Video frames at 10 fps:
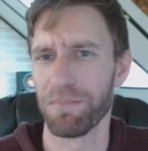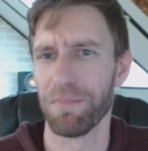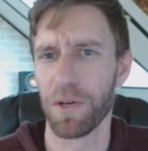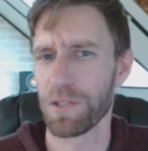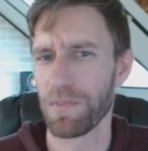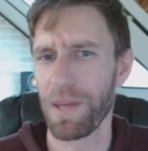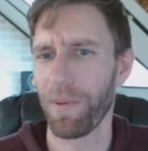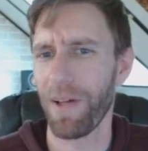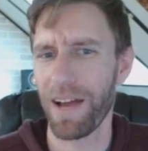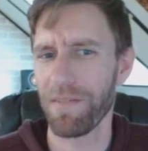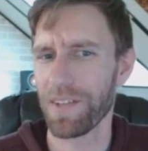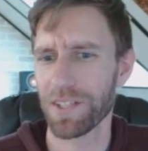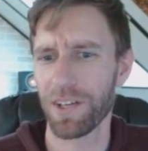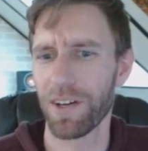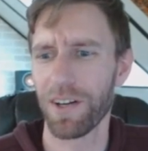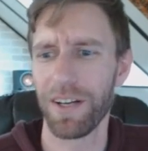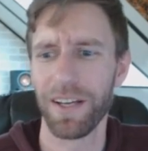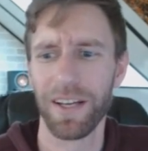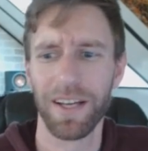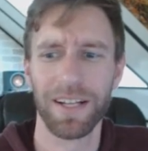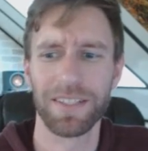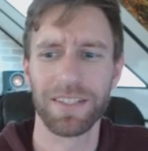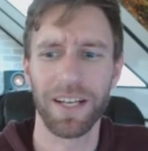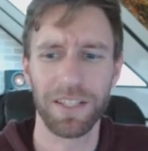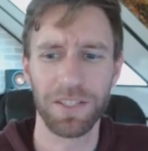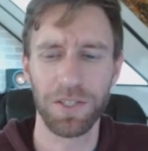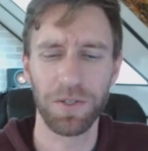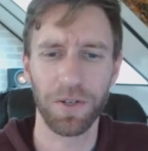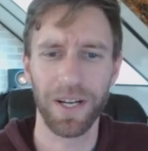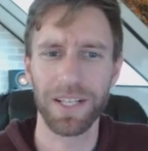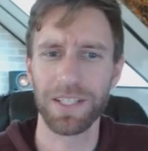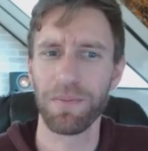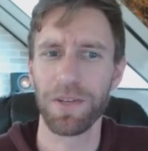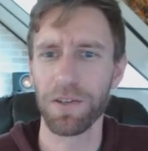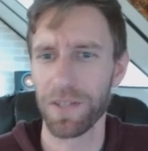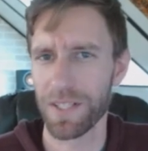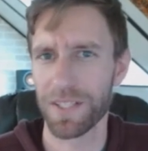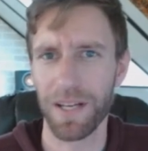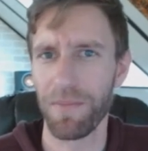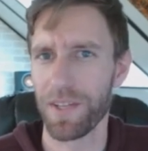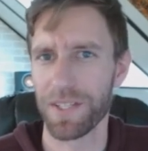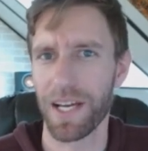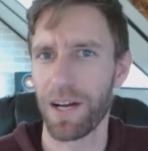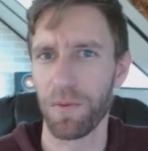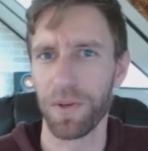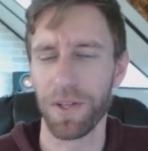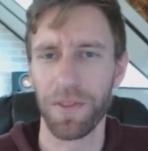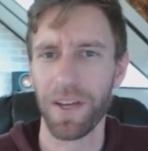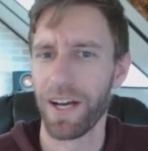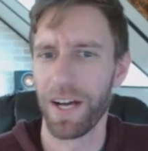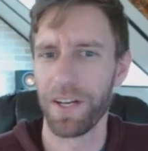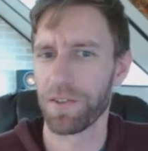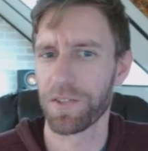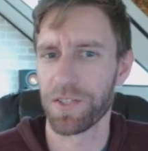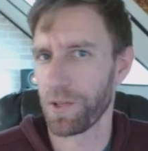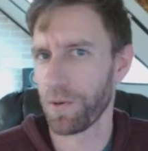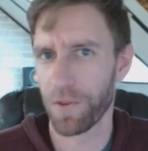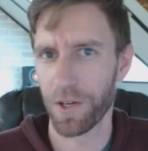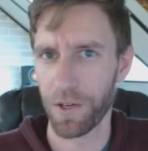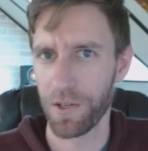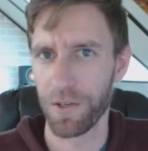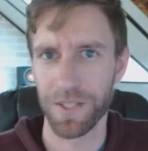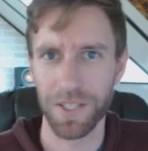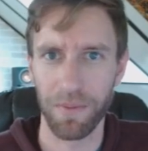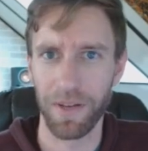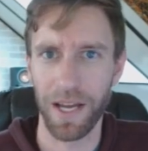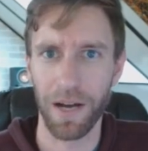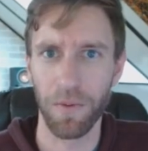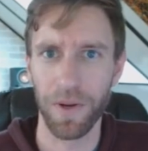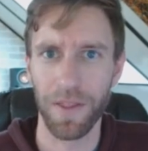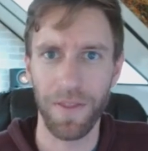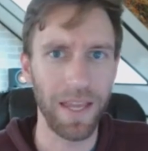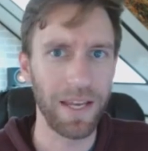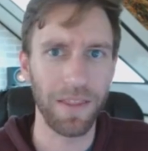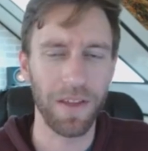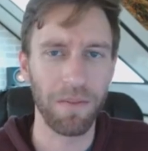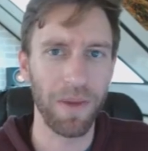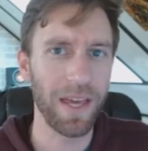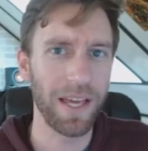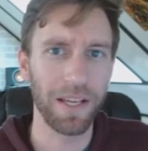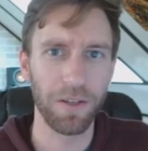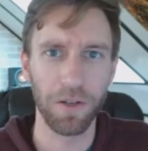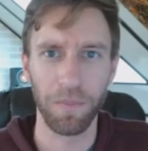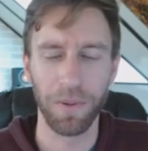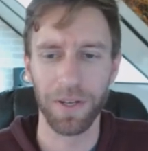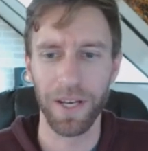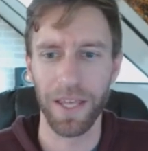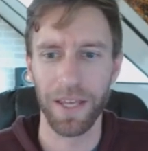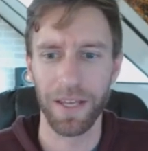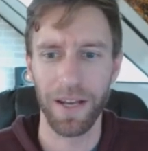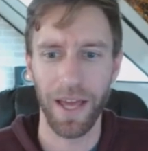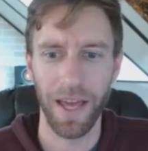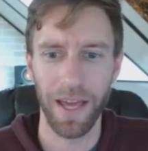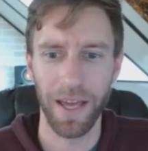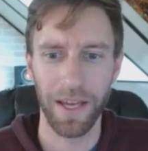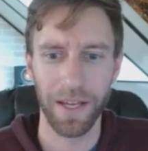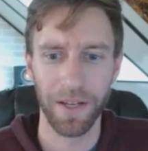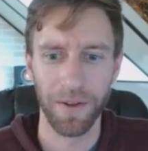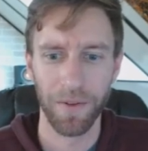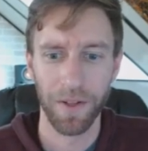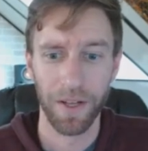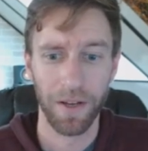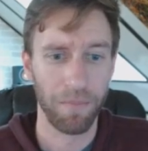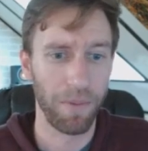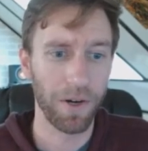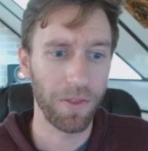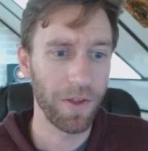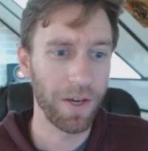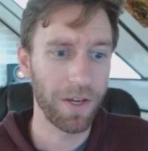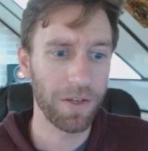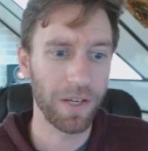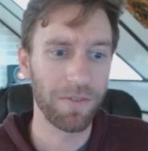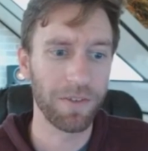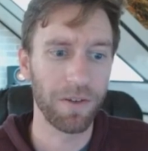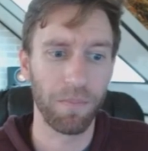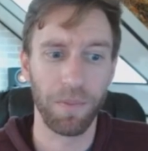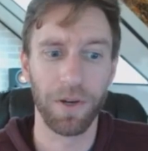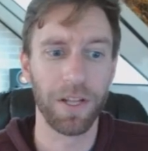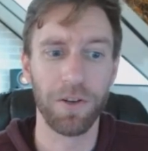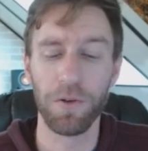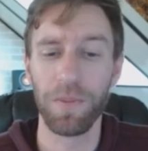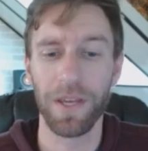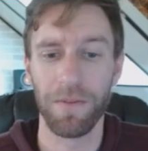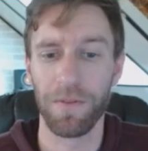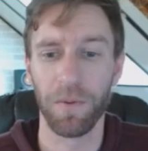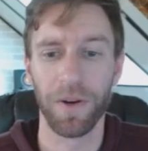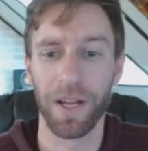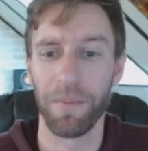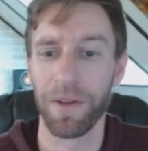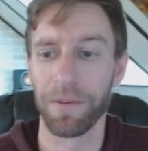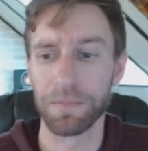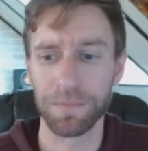most people have this card. It's nothing too crazy, but you can sub this out with another silver, you can sub it out with anything big. You could put in a Bartha, you could even put in a Nubia if you want. I mean,